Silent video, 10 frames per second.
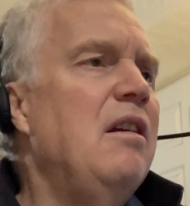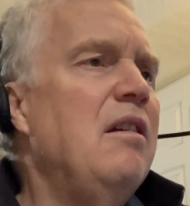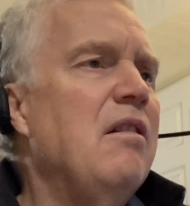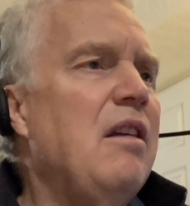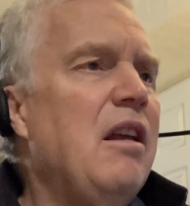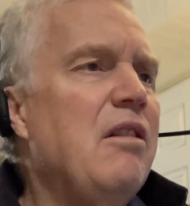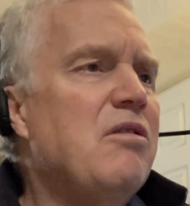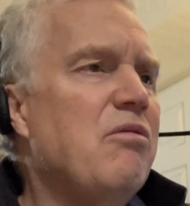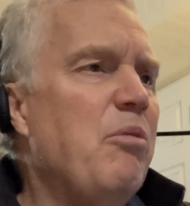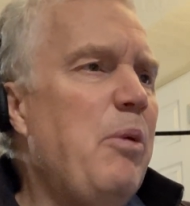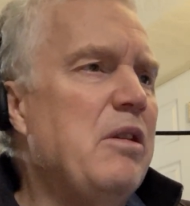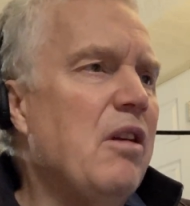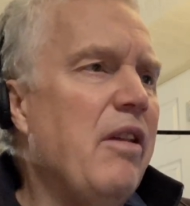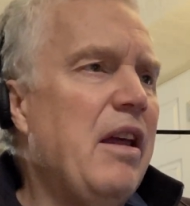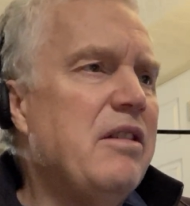Okay, this repeats
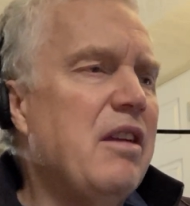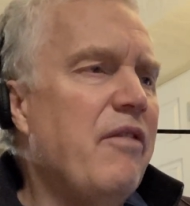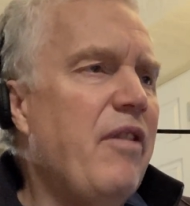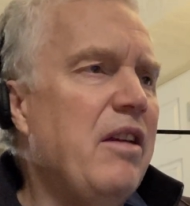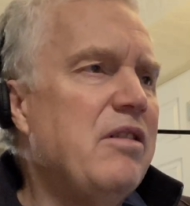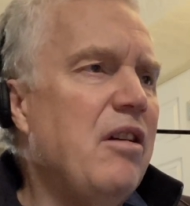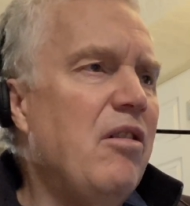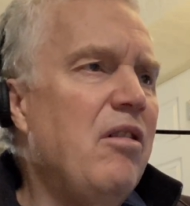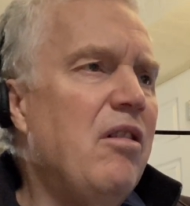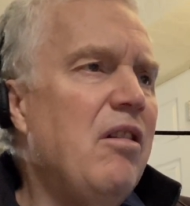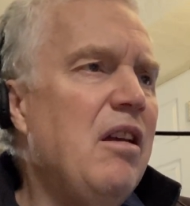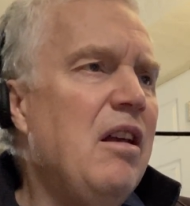all that stuff I said earlier.